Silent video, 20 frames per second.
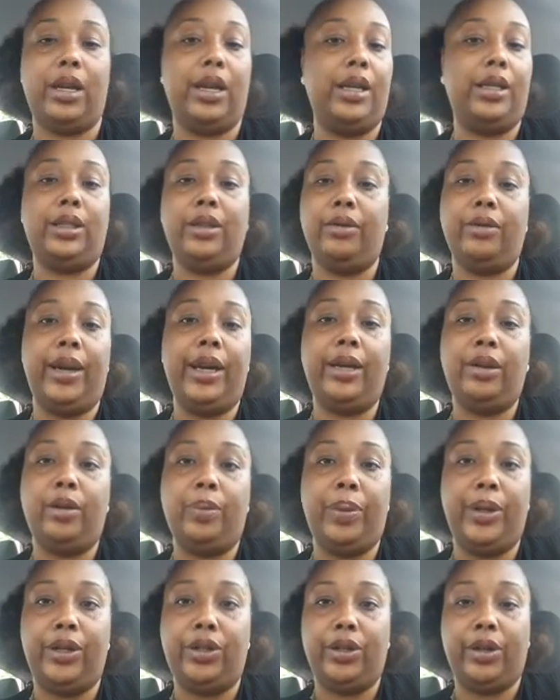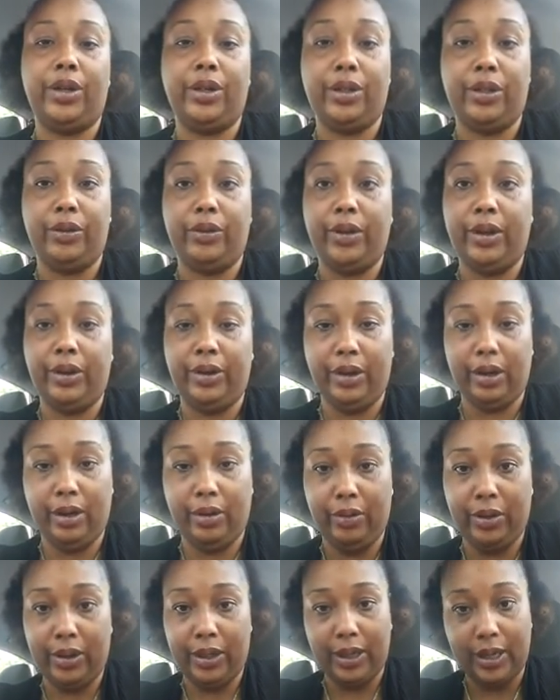and it's a regular picture. It's
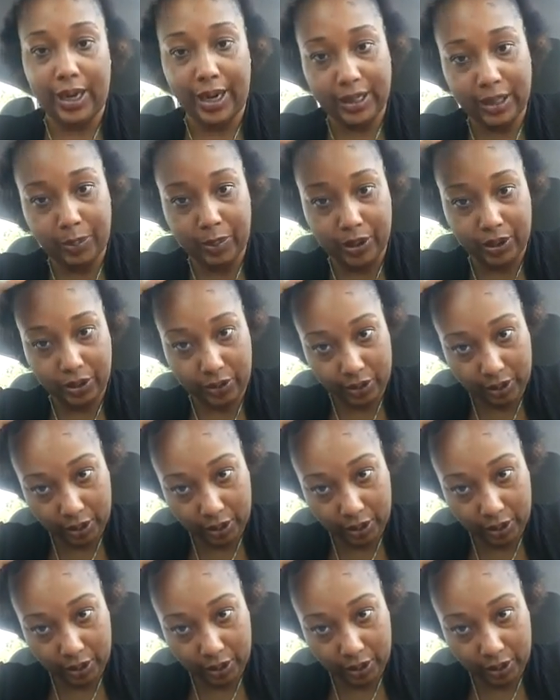a really nice picture.